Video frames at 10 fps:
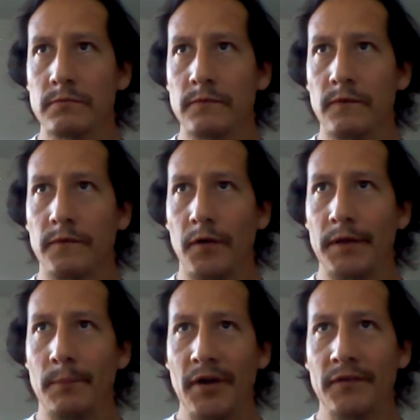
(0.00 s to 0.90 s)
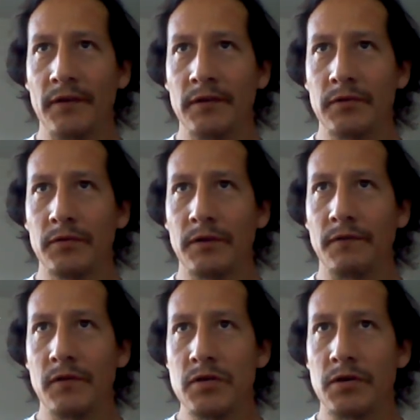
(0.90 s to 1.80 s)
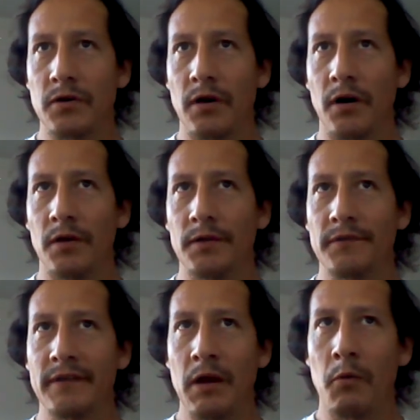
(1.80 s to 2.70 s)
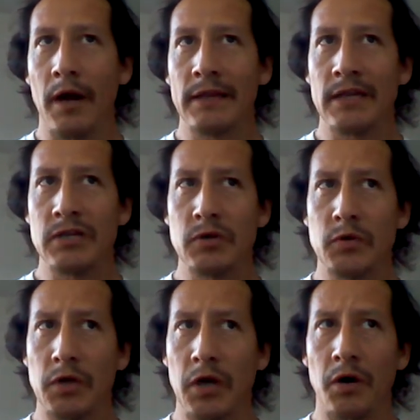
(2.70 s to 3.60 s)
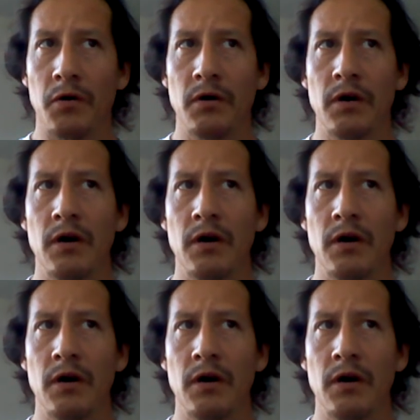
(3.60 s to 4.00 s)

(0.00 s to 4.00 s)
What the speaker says: from the present to the future on the same way that you could go